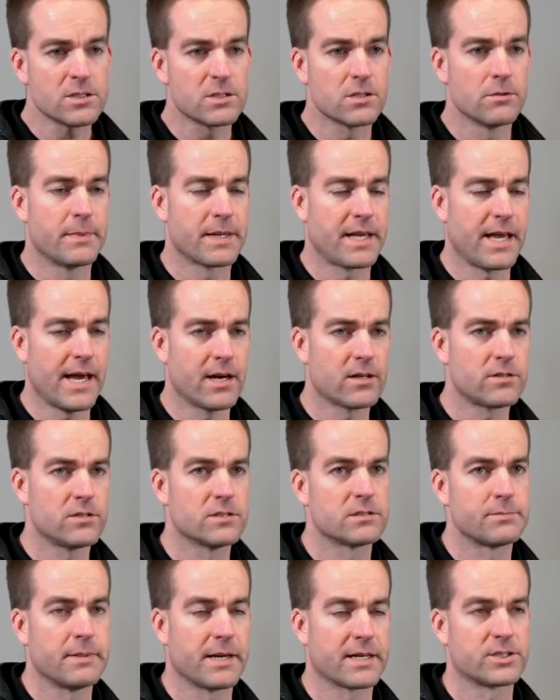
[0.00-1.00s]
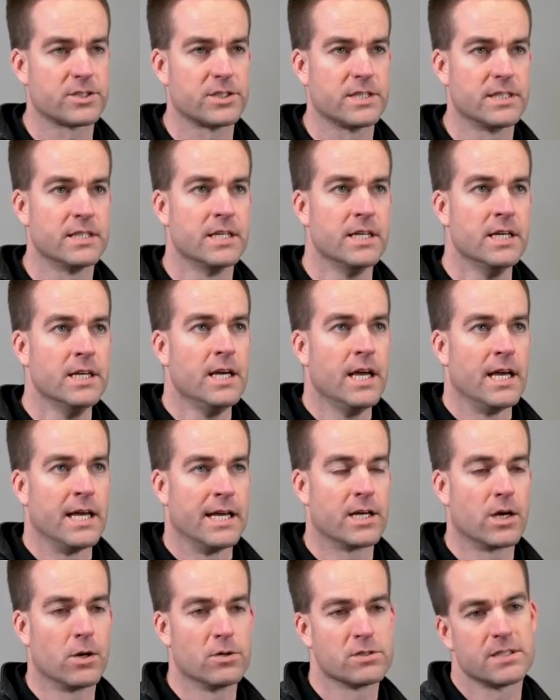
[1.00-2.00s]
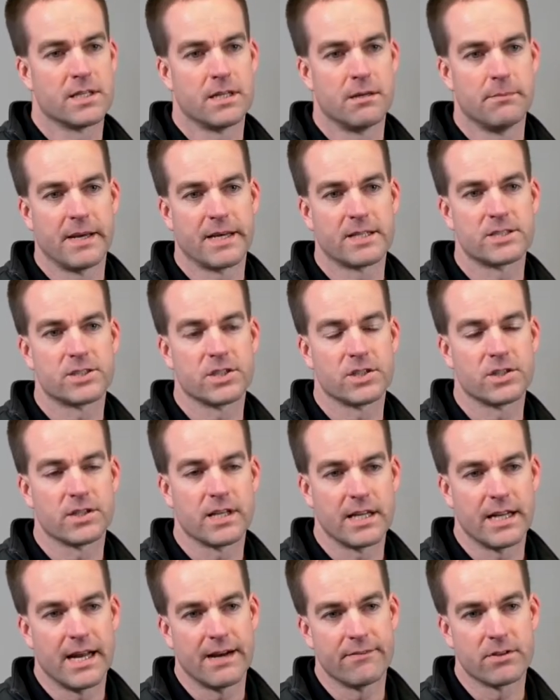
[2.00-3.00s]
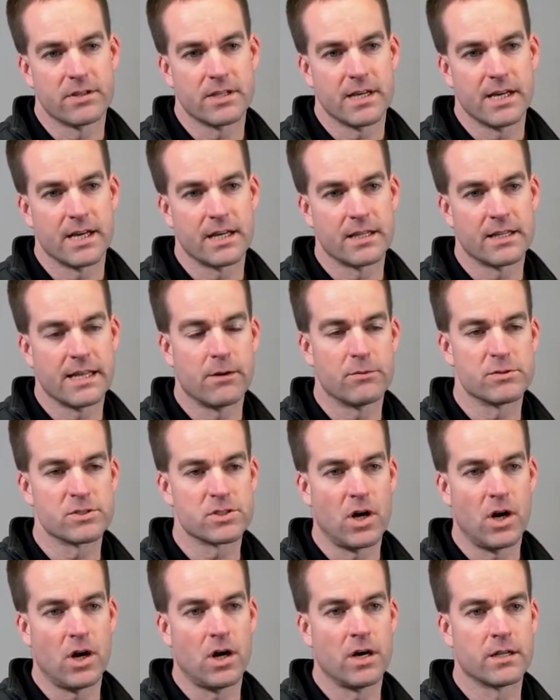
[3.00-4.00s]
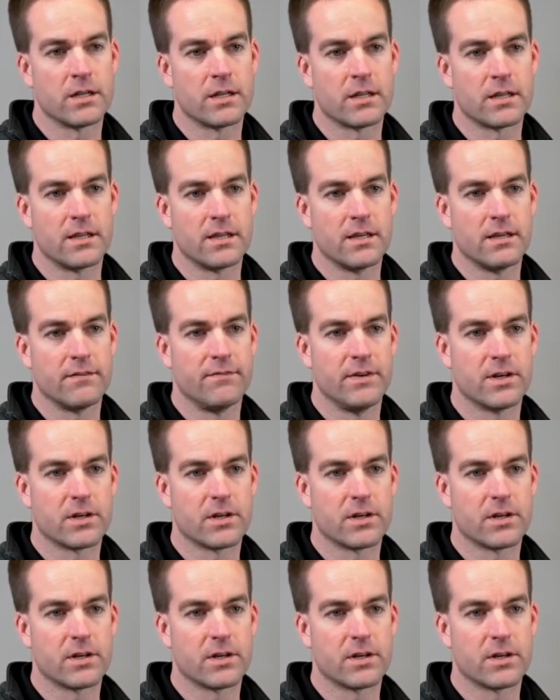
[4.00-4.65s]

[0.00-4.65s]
So the mechanical inspection, he goes in and makes sure that everything that was on the